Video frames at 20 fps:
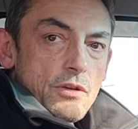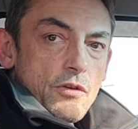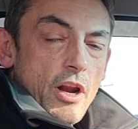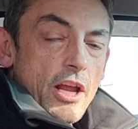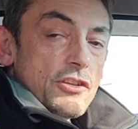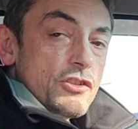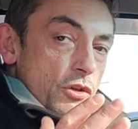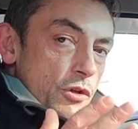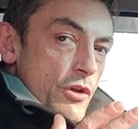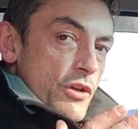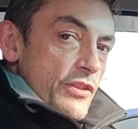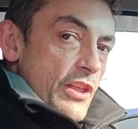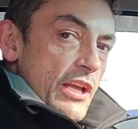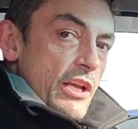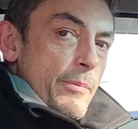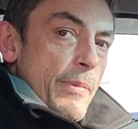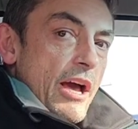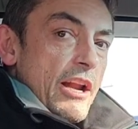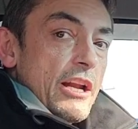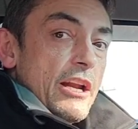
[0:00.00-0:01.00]
right? So you
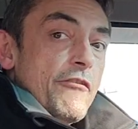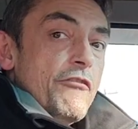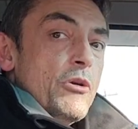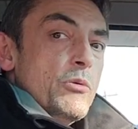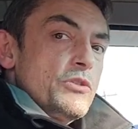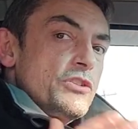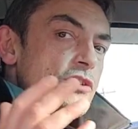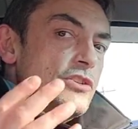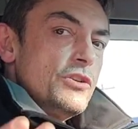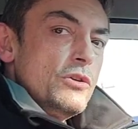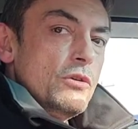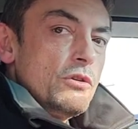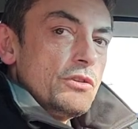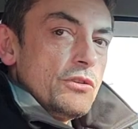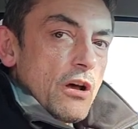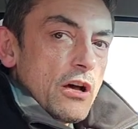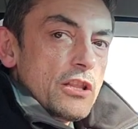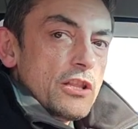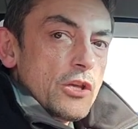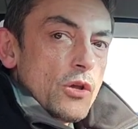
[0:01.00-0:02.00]
think about it, if it was still
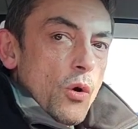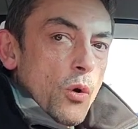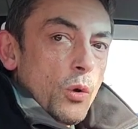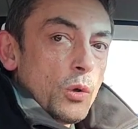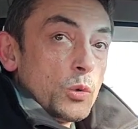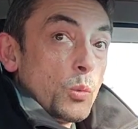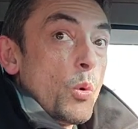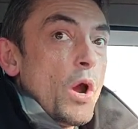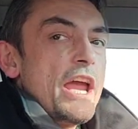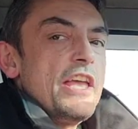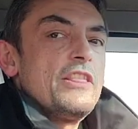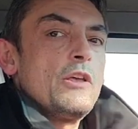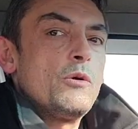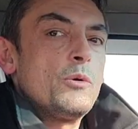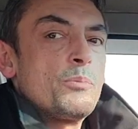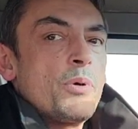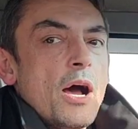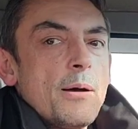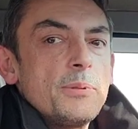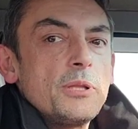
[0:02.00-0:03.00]
done the old way, they
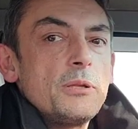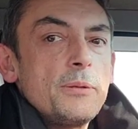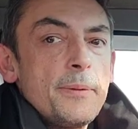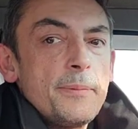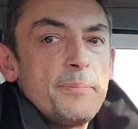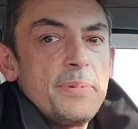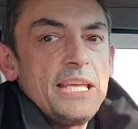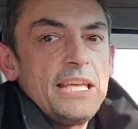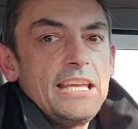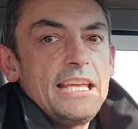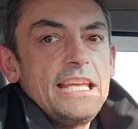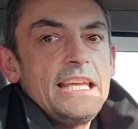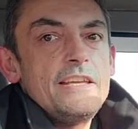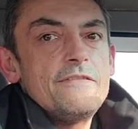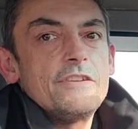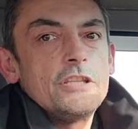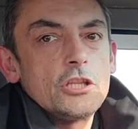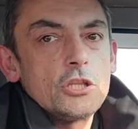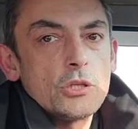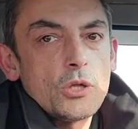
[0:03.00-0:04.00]
would probably be
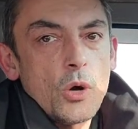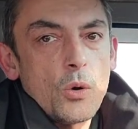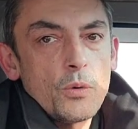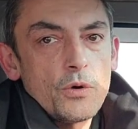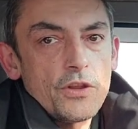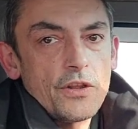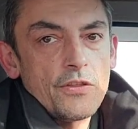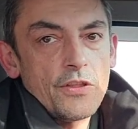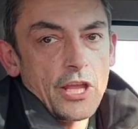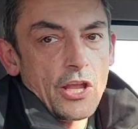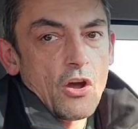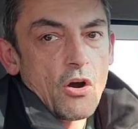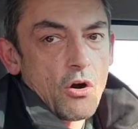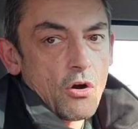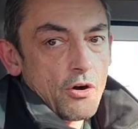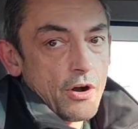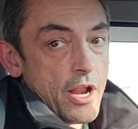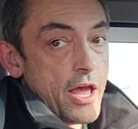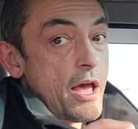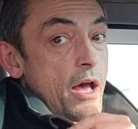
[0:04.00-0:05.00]
even lower than they
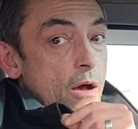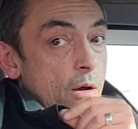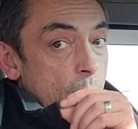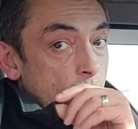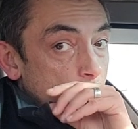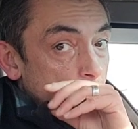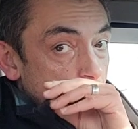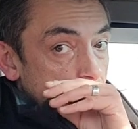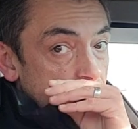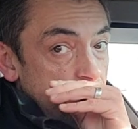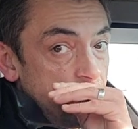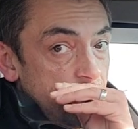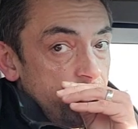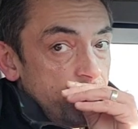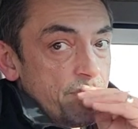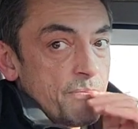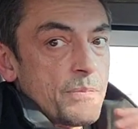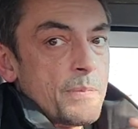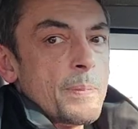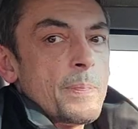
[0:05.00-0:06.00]
are now,
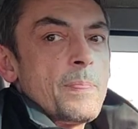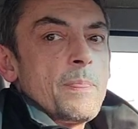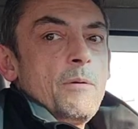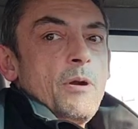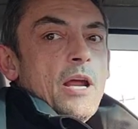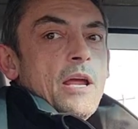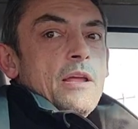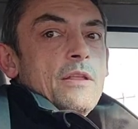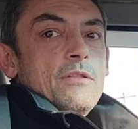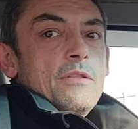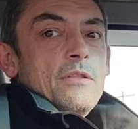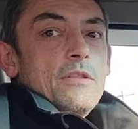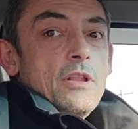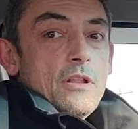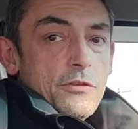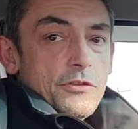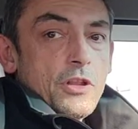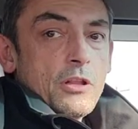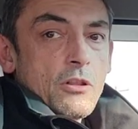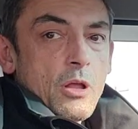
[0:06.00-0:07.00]
right?
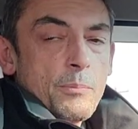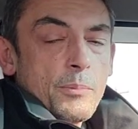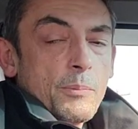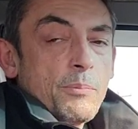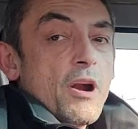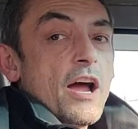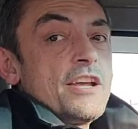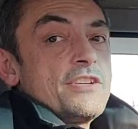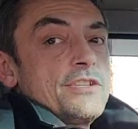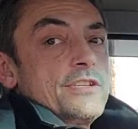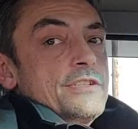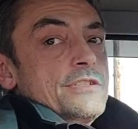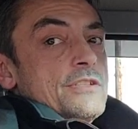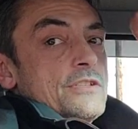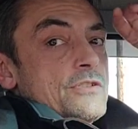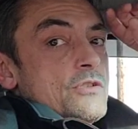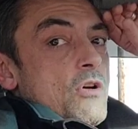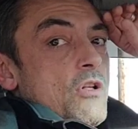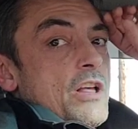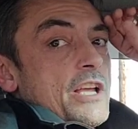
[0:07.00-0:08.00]
The lumber prices
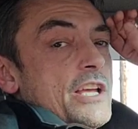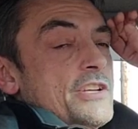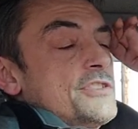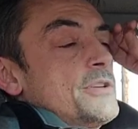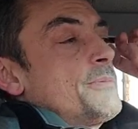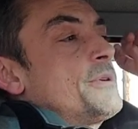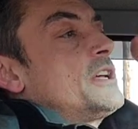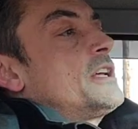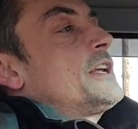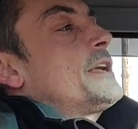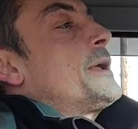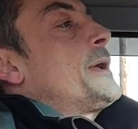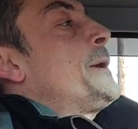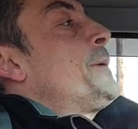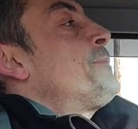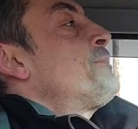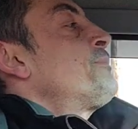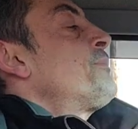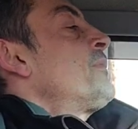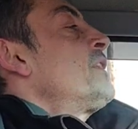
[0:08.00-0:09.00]
is all I guess I'm getting
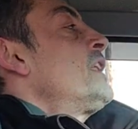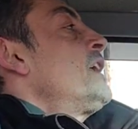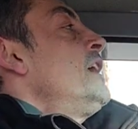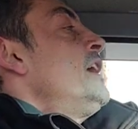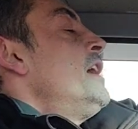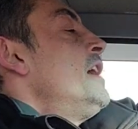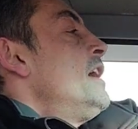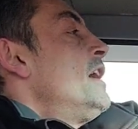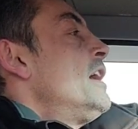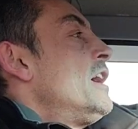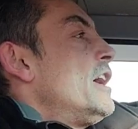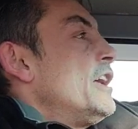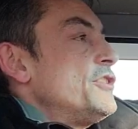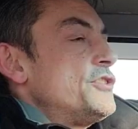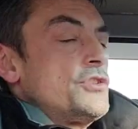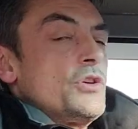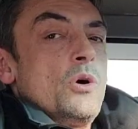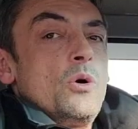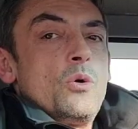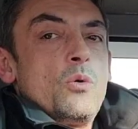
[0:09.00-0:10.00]
at.
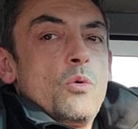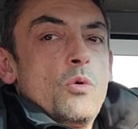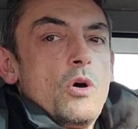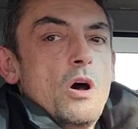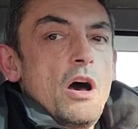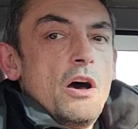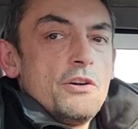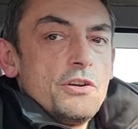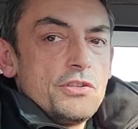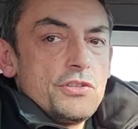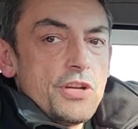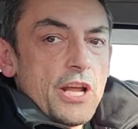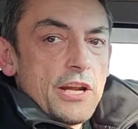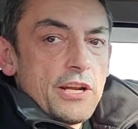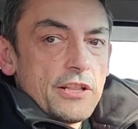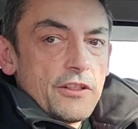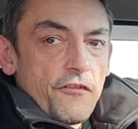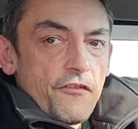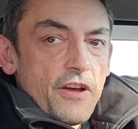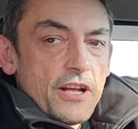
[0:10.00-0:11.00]
And so,
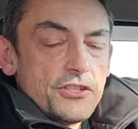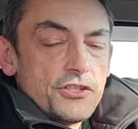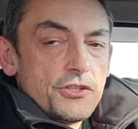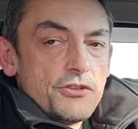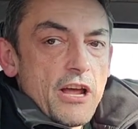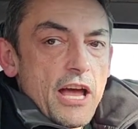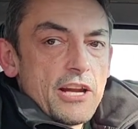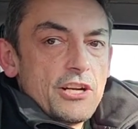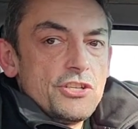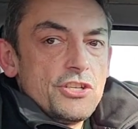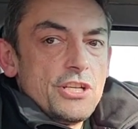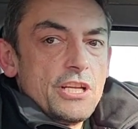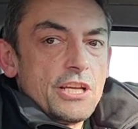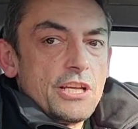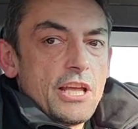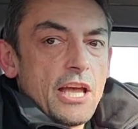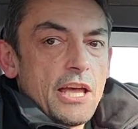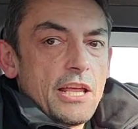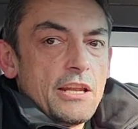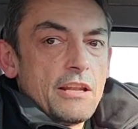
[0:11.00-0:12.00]
understanding the Fed strategy
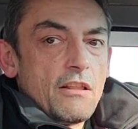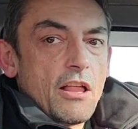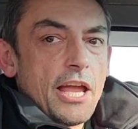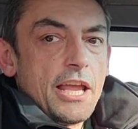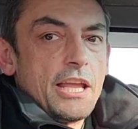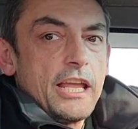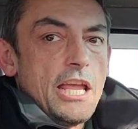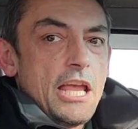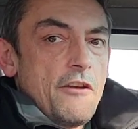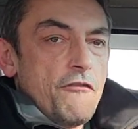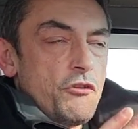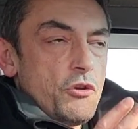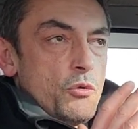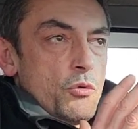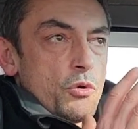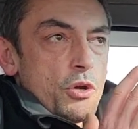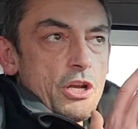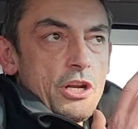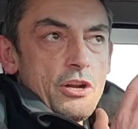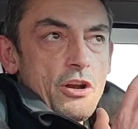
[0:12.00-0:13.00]
again, like, if
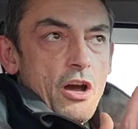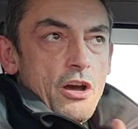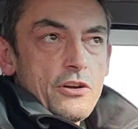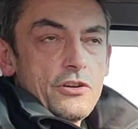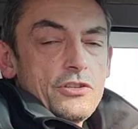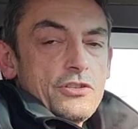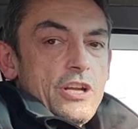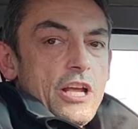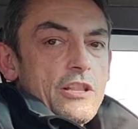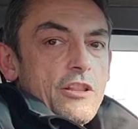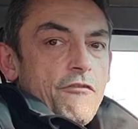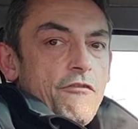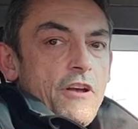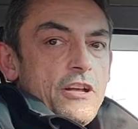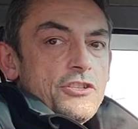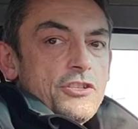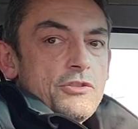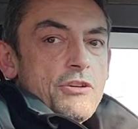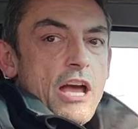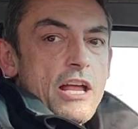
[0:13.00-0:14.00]
you can understand the
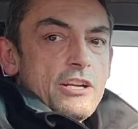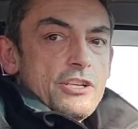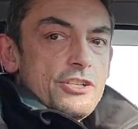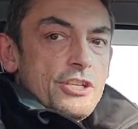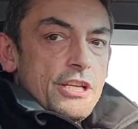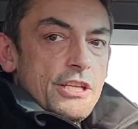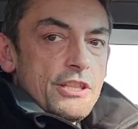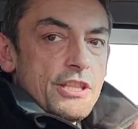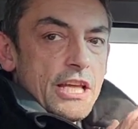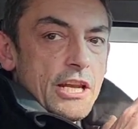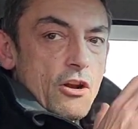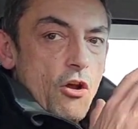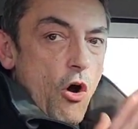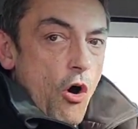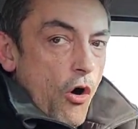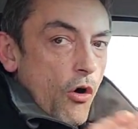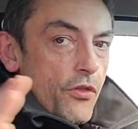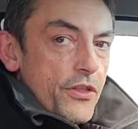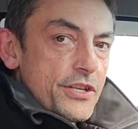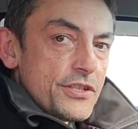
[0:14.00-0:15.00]
Fed strategy, then
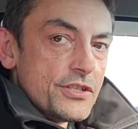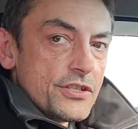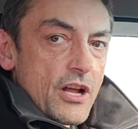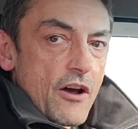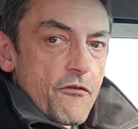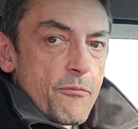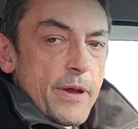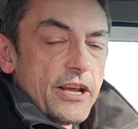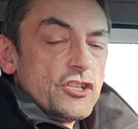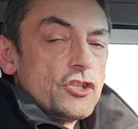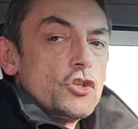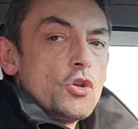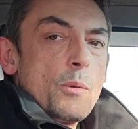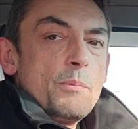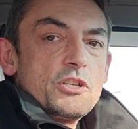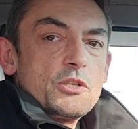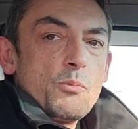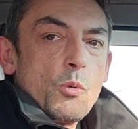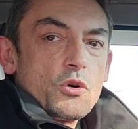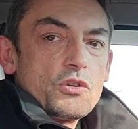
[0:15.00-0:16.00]
all this stuff makes so
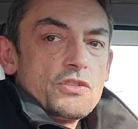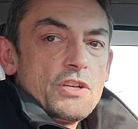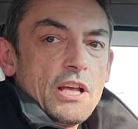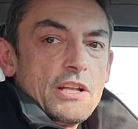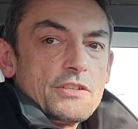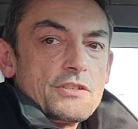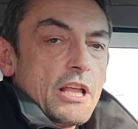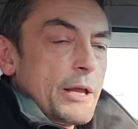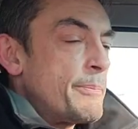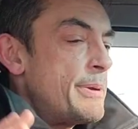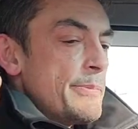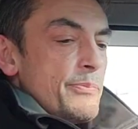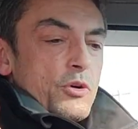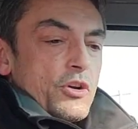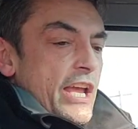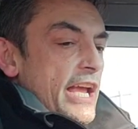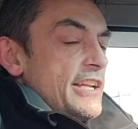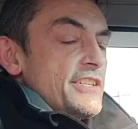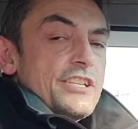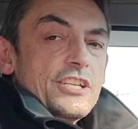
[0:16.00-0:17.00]
much more sense. Like, people
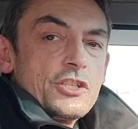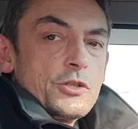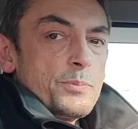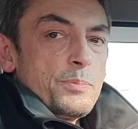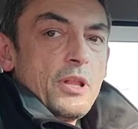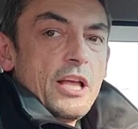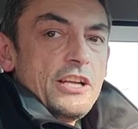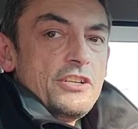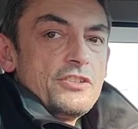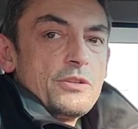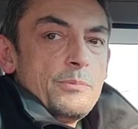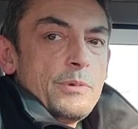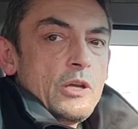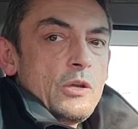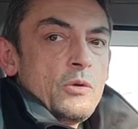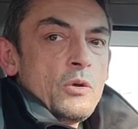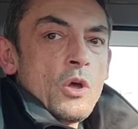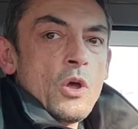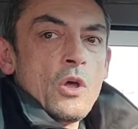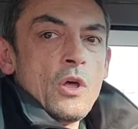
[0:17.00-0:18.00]
can't explain to
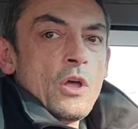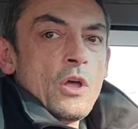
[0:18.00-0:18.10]
me